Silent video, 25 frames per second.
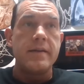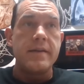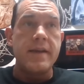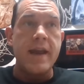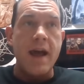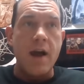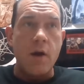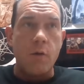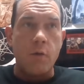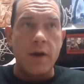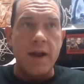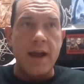
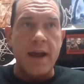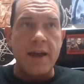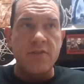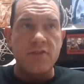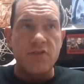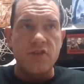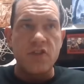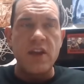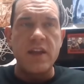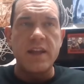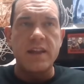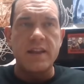Now, what I
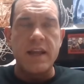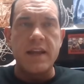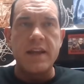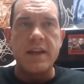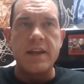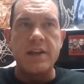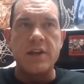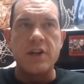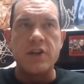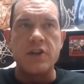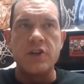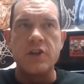think they
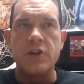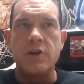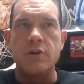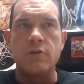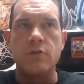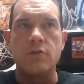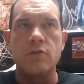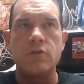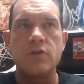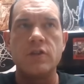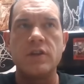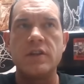need to
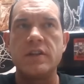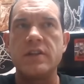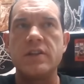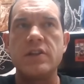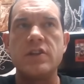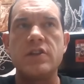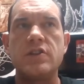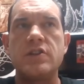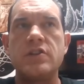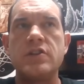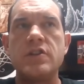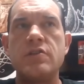do,
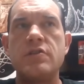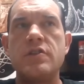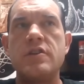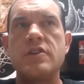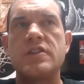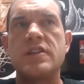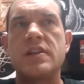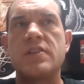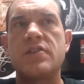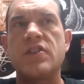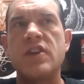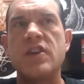dude,
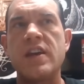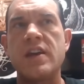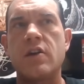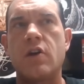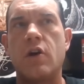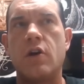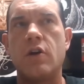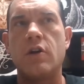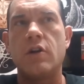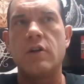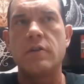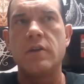there's a thing
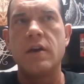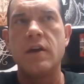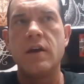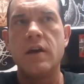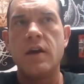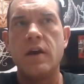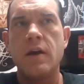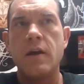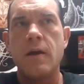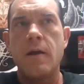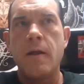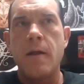called
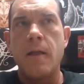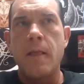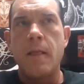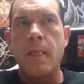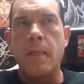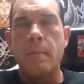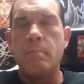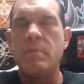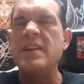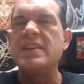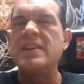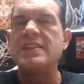
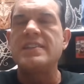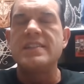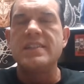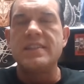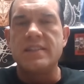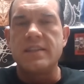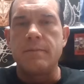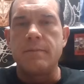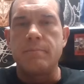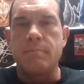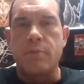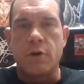
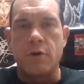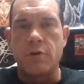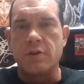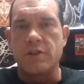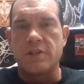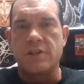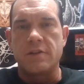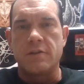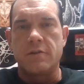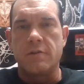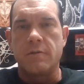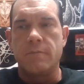business and
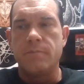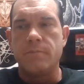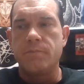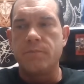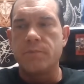personal.